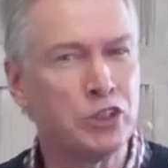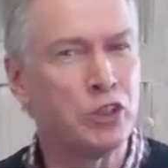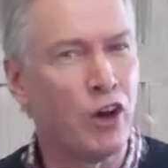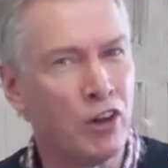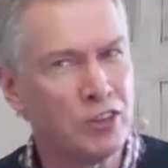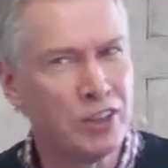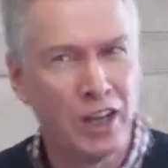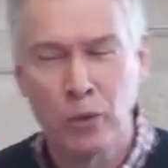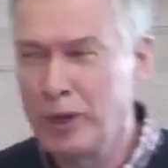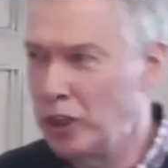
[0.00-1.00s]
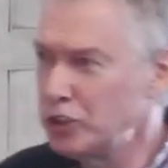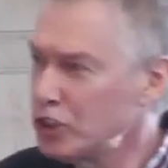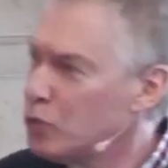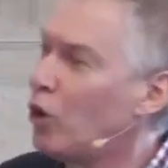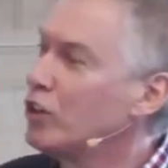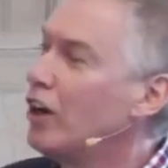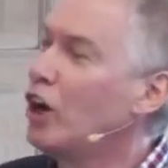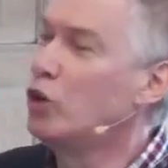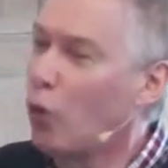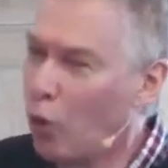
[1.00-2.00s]
come to God, we don't just
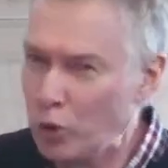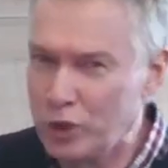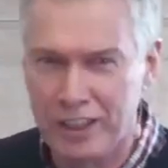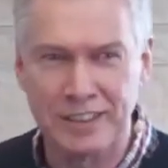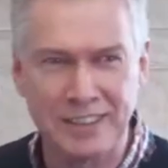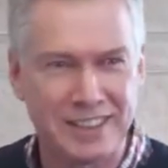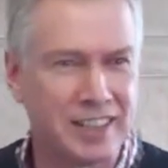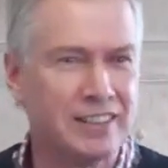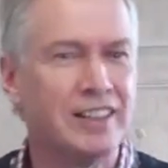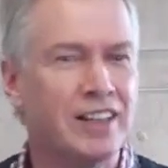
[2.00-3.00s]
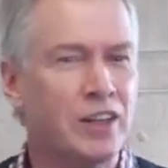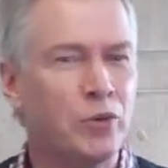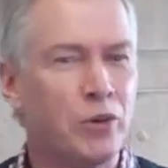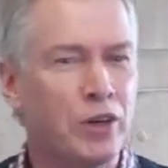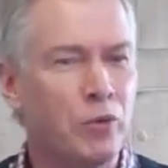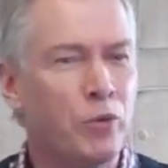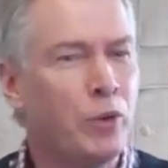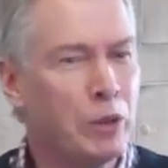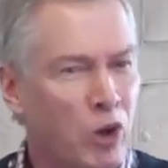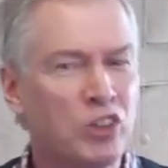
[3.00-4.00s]
want an audience,
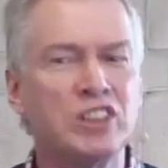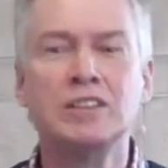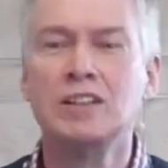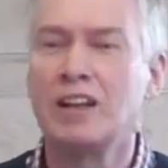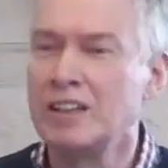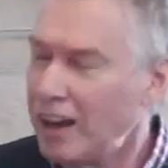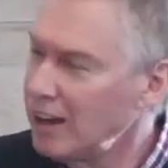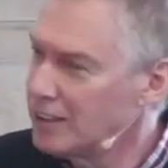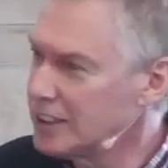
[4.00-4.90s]
we want an